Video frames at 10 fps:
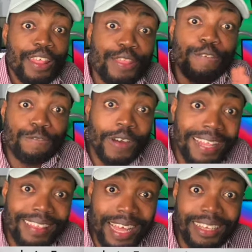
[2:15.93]
The
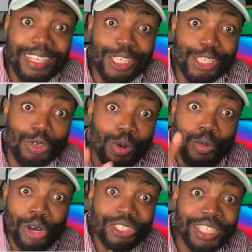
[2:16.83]
fact that you are
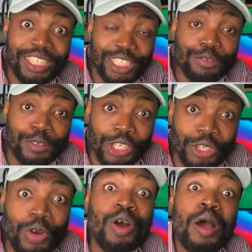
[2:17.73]
watching this
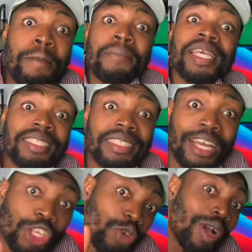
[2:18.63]
video means
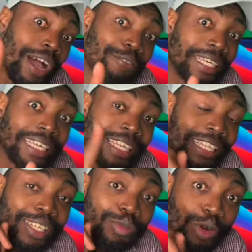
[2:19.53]
that you have
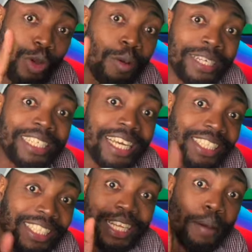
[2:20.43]
taken
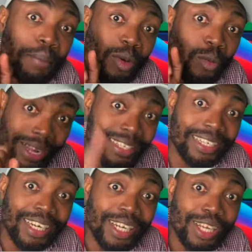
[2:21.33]
recommendation number one,
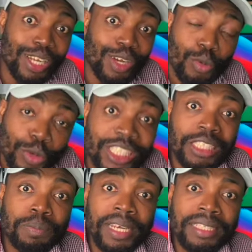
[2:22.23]
which
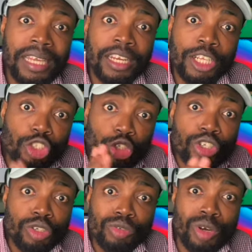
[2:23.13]
is basically doing
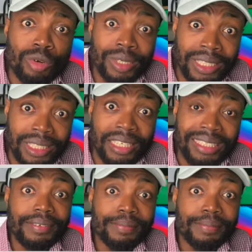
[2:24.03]
your research